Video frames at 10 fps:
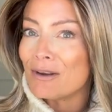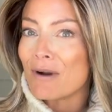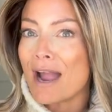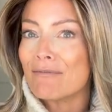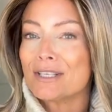
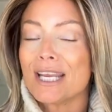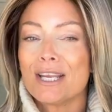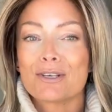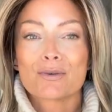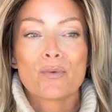
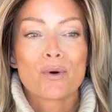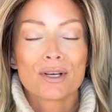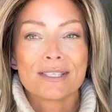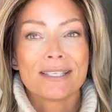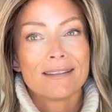gravitate
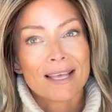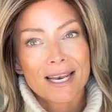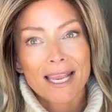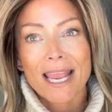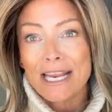towards
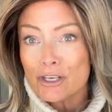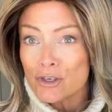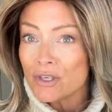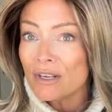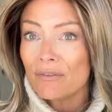synthetic H
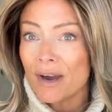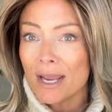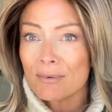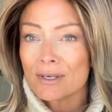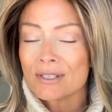D
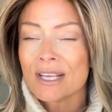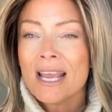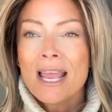fibers